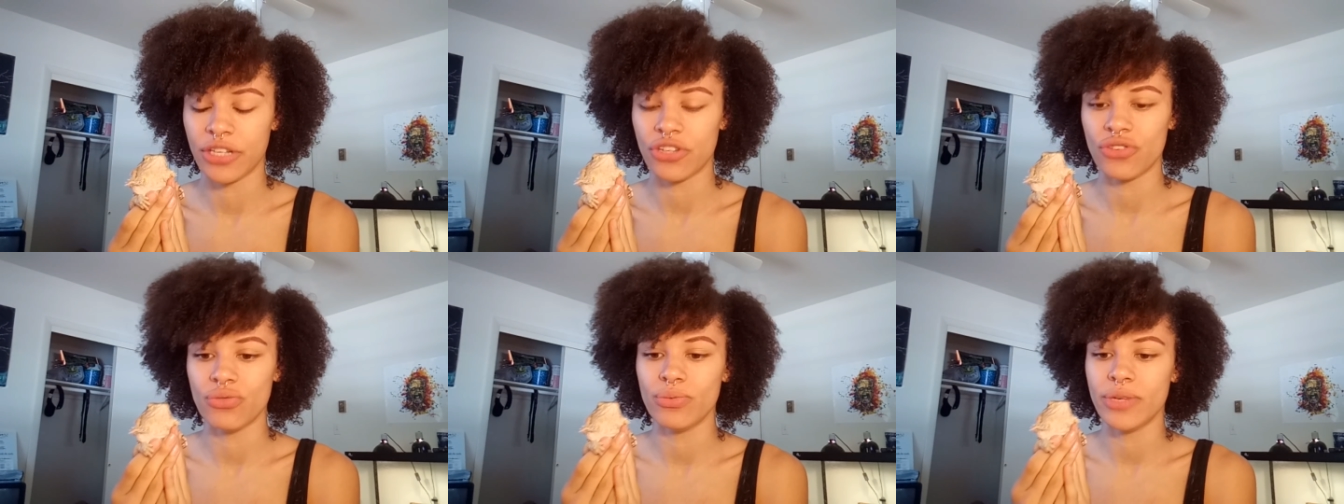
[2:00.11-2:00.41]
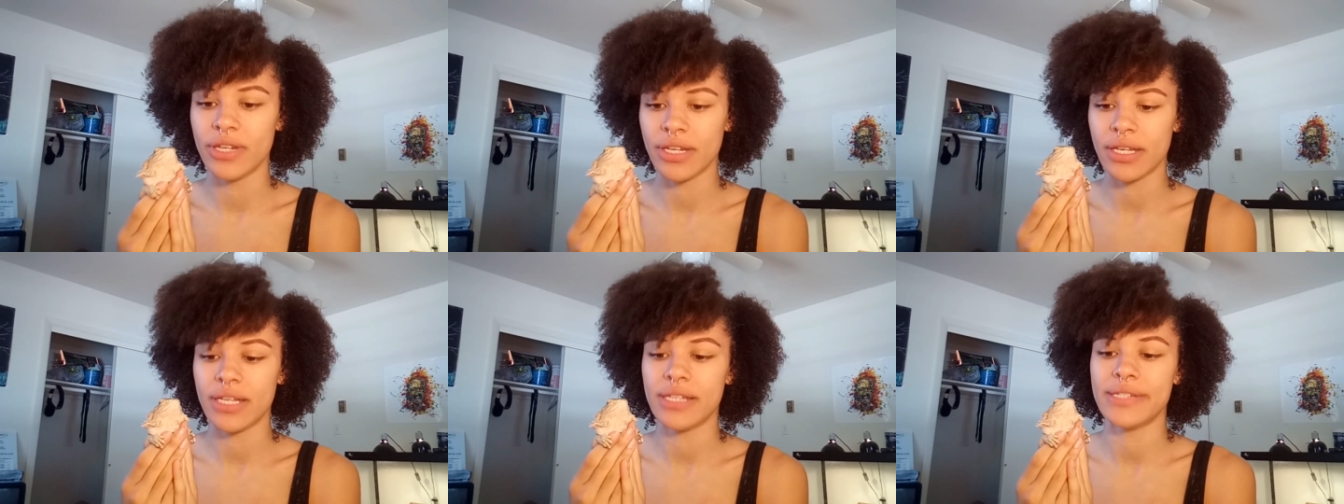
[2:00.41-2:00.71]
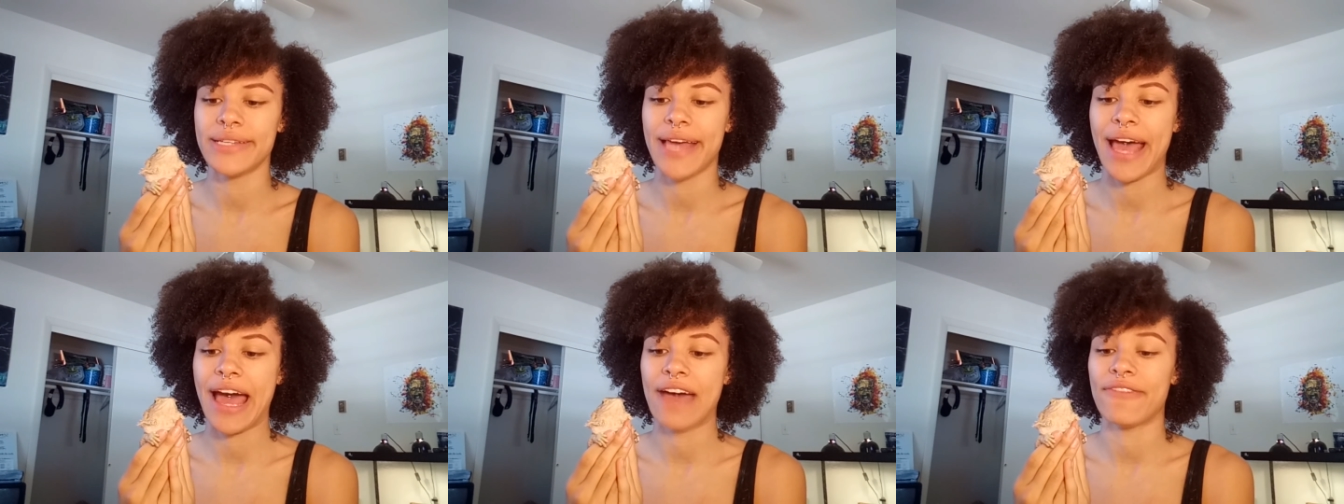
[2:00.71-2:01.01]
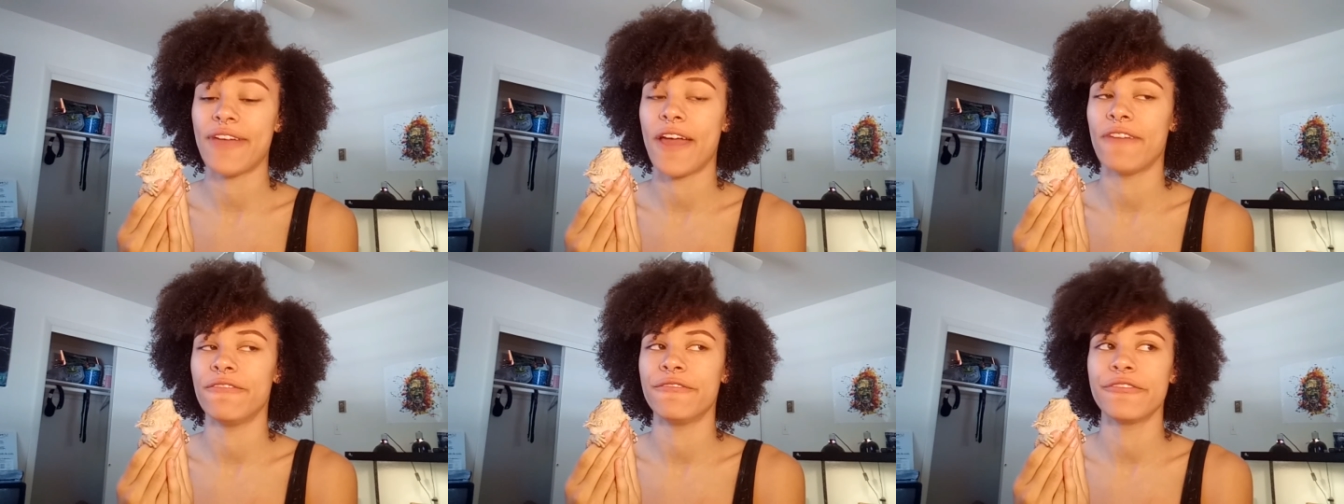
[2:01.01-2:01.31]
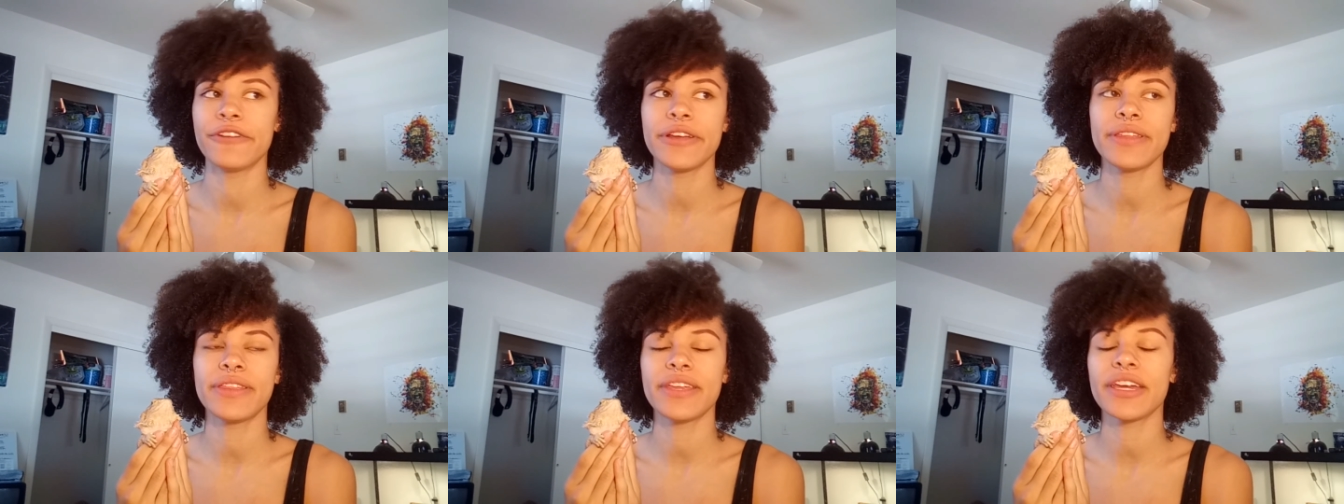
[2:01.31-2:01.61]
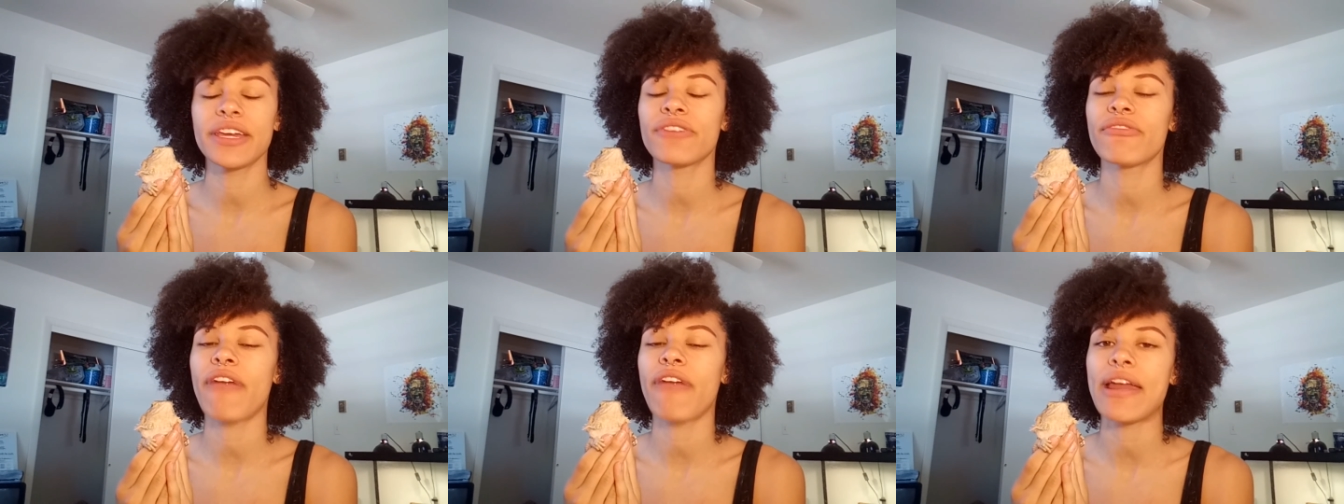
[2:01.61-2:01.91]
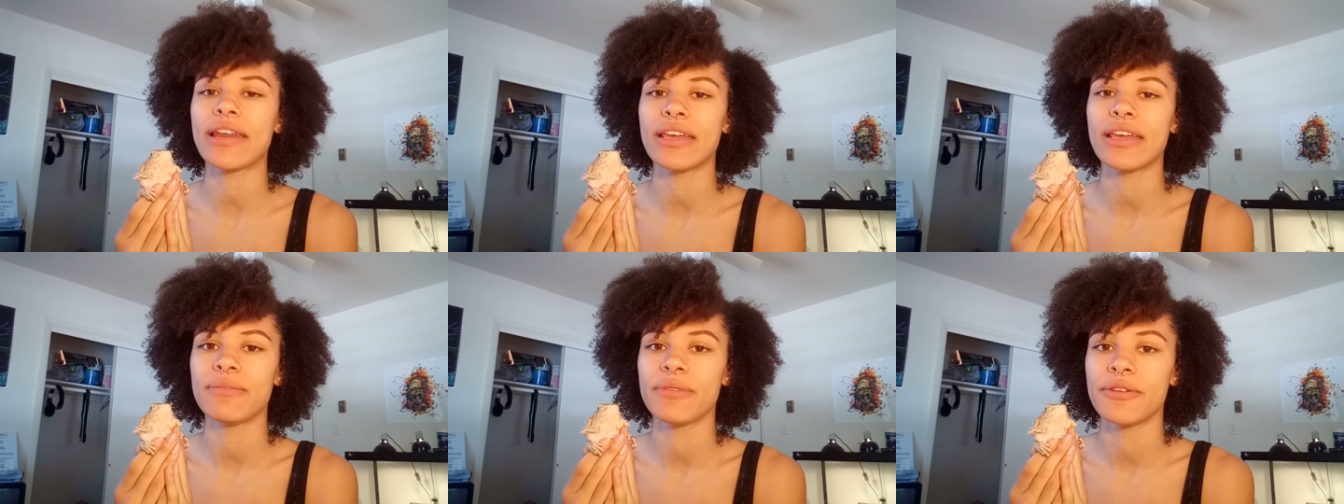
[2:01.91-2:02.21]
You need to have everything
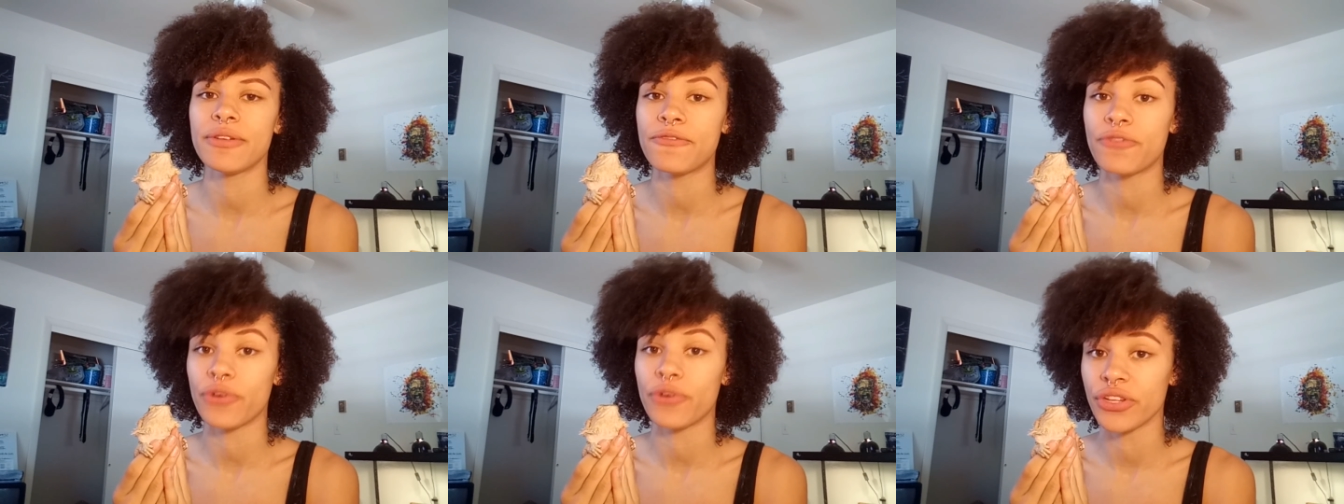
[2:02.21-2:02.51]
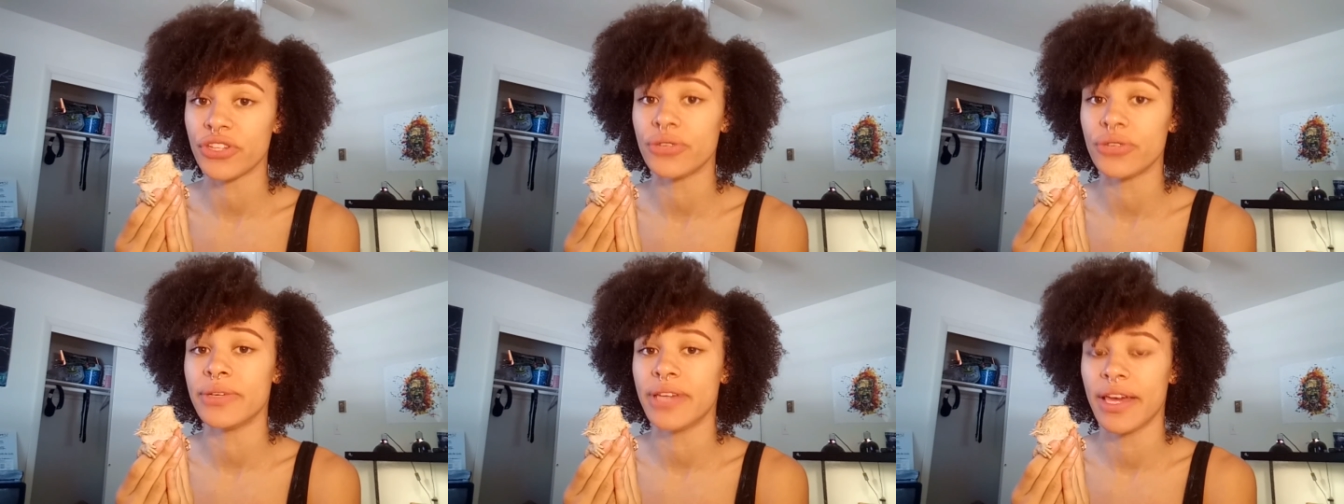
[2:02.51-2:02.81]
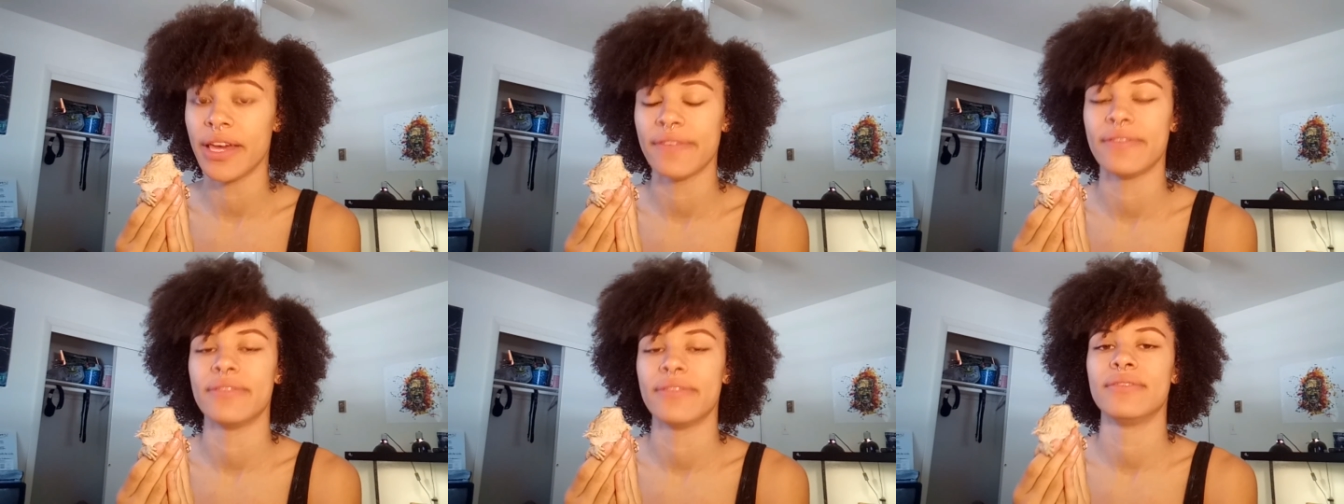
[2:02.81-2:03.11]
ready before you get